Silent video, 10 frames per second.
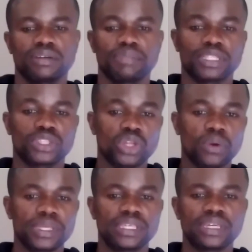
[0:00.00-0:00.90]
but
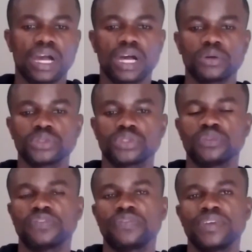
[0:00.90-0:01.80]
knowing how to
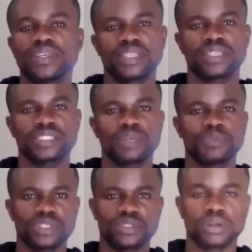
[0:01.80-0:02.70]
fix
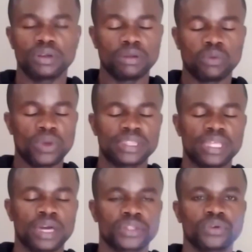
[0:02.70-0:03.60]
exceptions when they
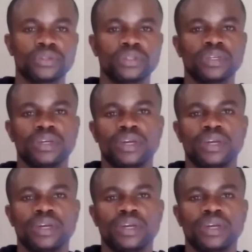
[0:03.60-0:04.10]
are thrown